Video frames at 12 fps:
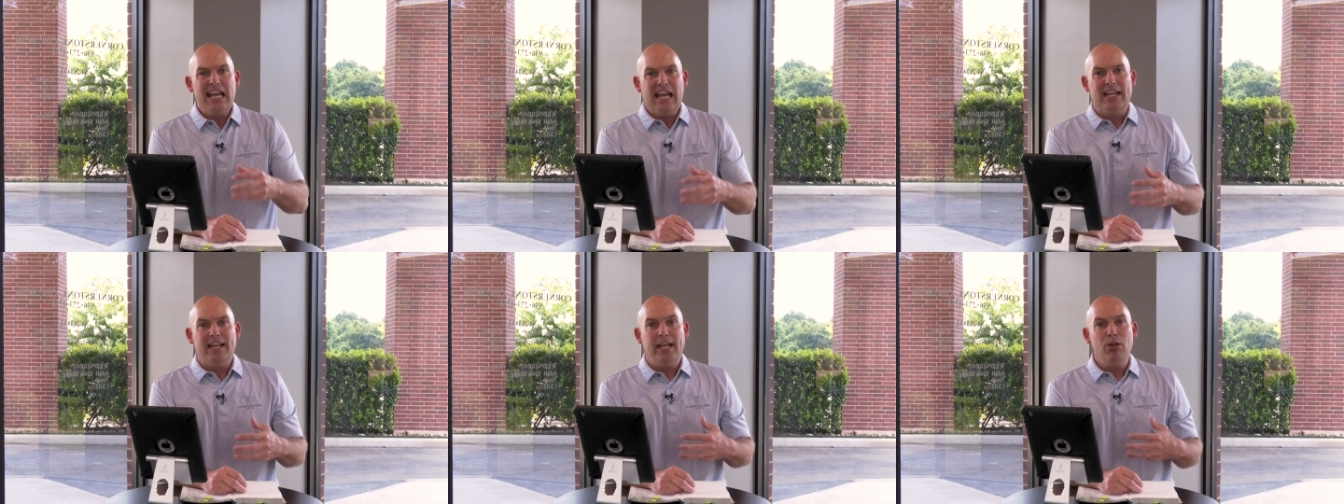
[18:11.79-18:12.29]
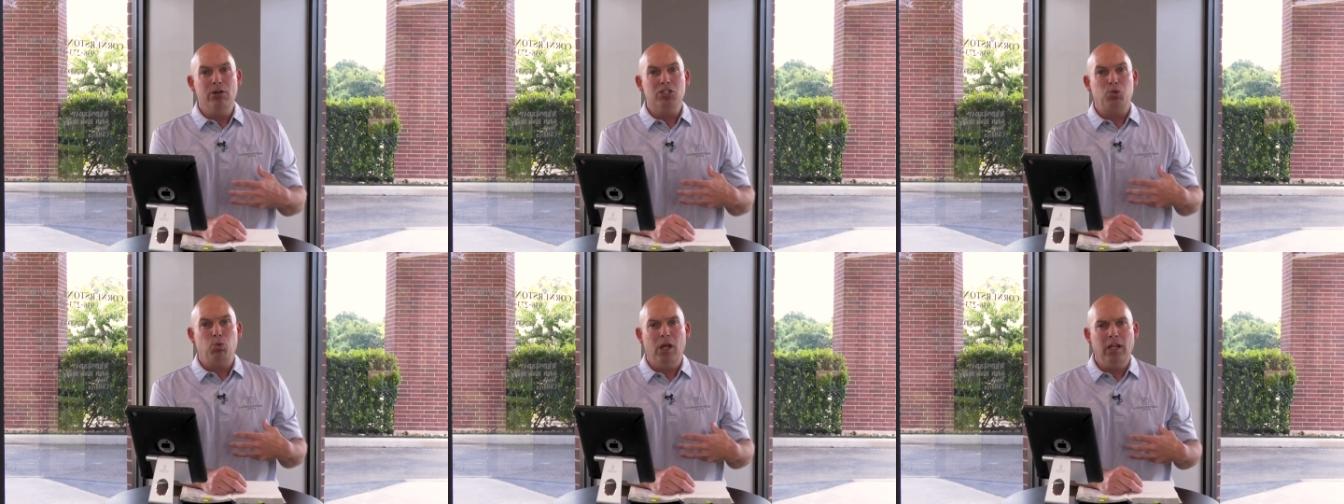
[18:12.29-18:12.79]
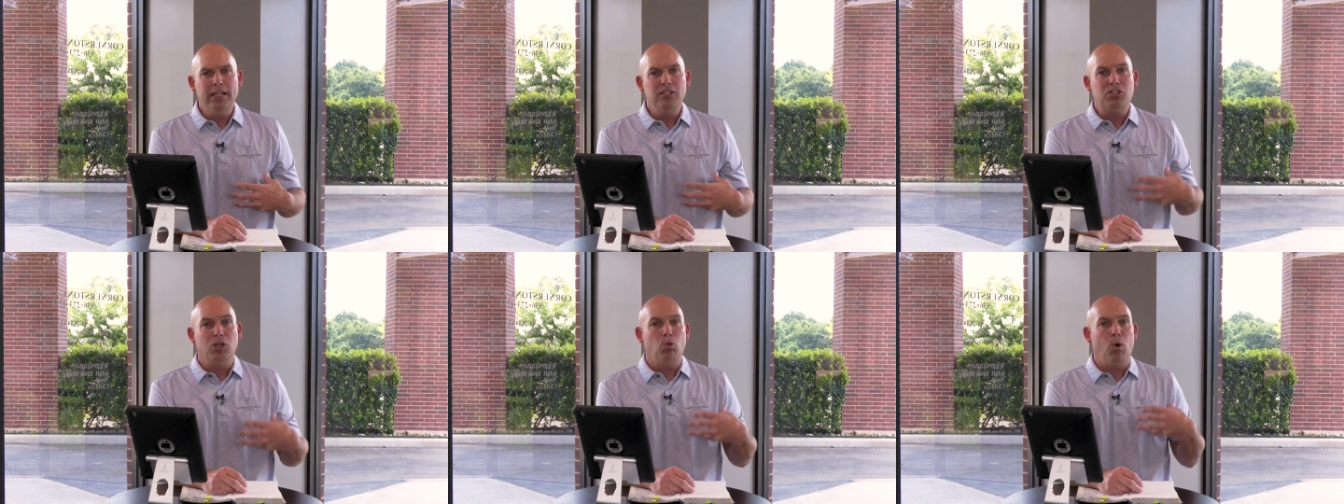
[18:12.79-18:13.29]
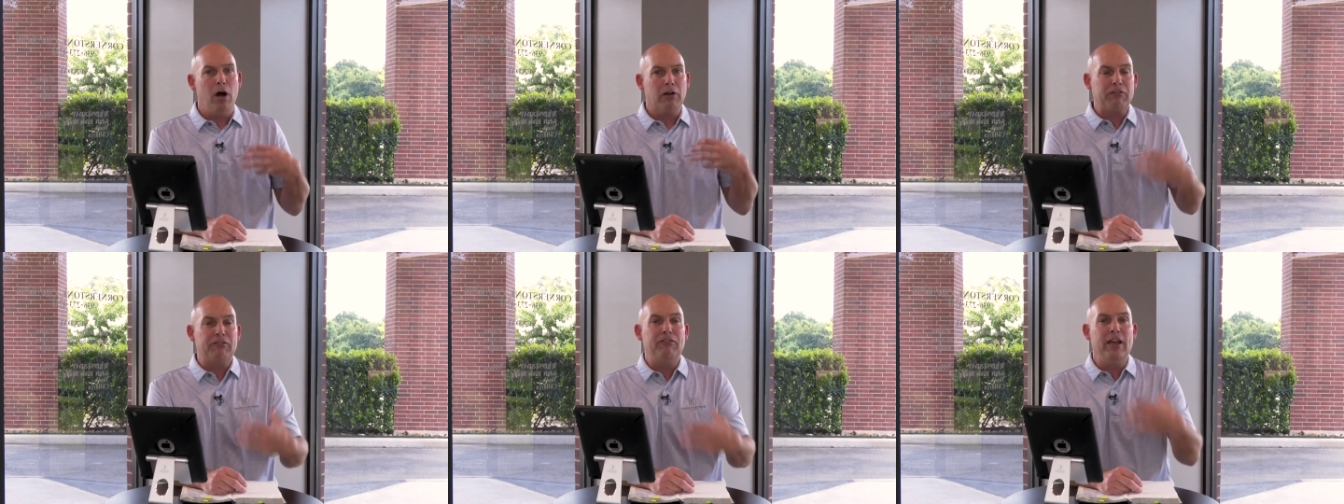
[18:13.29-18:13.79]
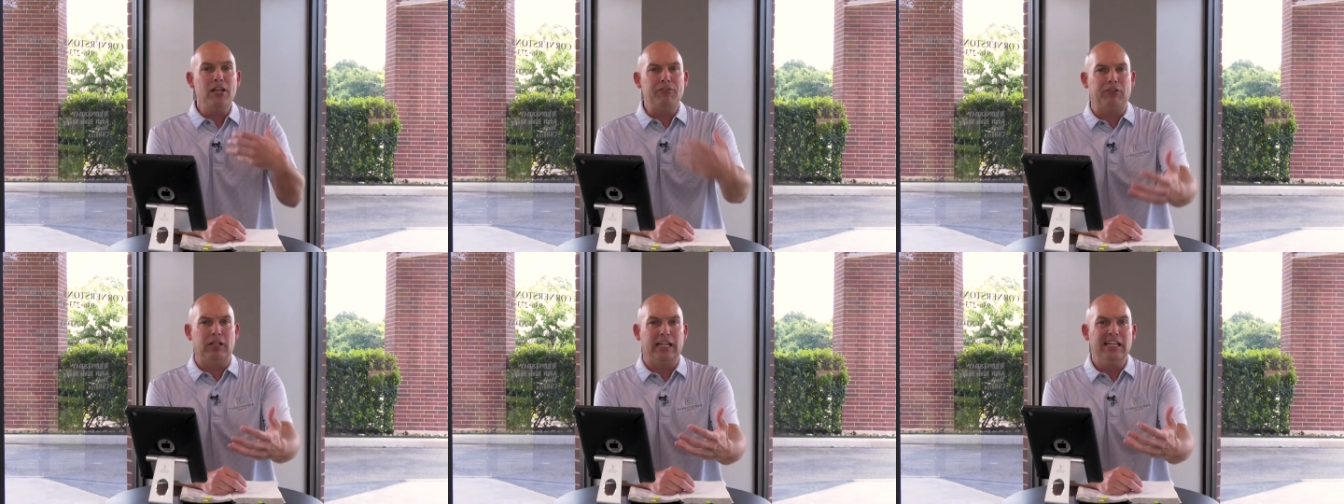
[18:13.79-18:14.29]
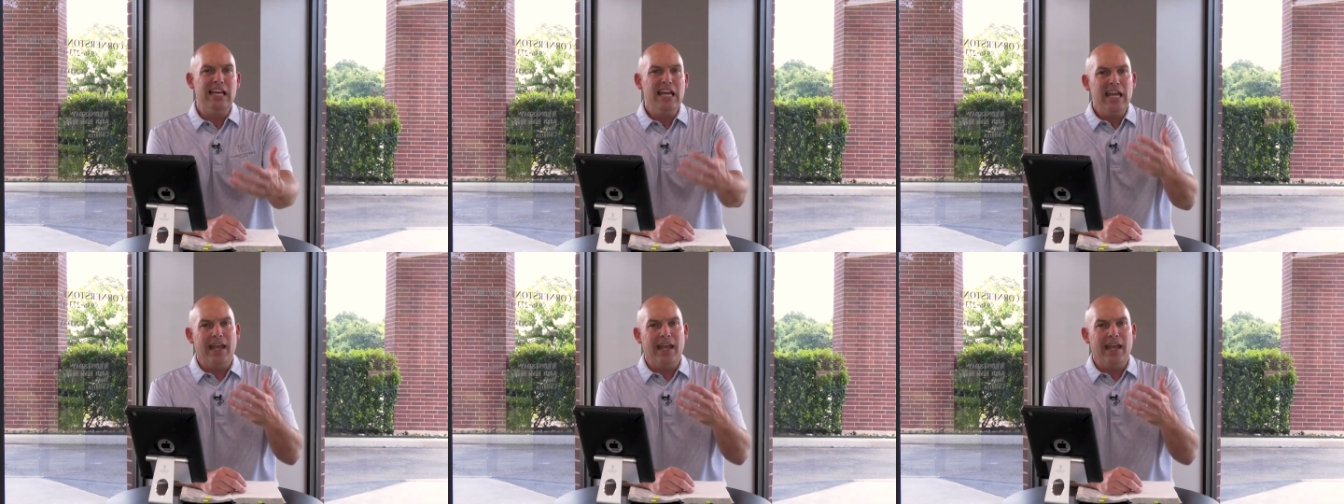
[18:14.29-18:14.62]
And he was willing to walk faithfully